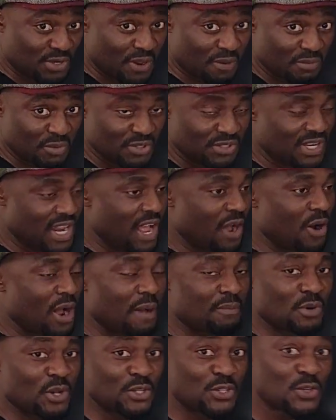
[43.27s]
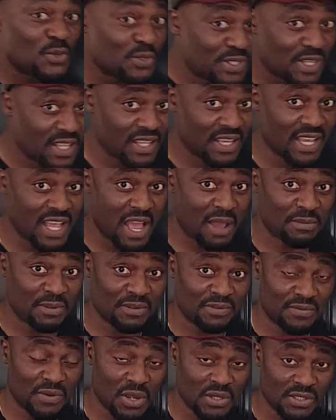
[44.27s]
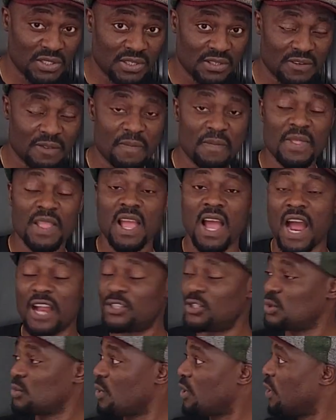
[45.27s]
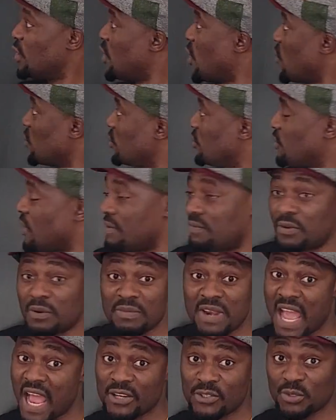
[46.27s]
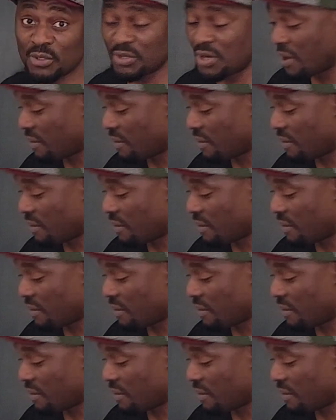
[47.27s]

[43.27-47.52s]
numbers. Now I'm not using the gamma function. I just want to go straight from natural